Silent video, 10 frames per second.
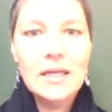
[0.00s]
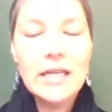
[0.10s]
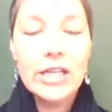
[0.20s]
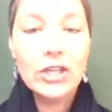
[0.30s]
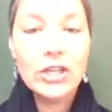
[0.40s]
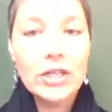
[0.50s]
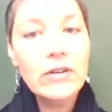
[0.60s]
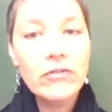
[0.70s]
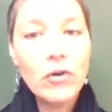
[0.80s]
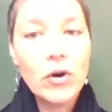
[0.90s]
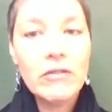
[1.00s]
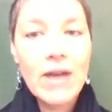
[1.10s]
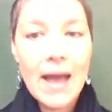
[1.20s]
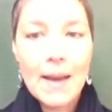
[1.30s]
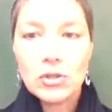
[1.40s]
In a good informative
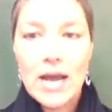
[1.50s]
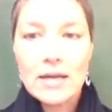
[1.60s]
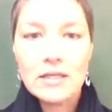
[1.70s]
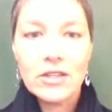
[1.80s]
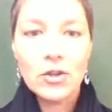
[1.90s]
abstract,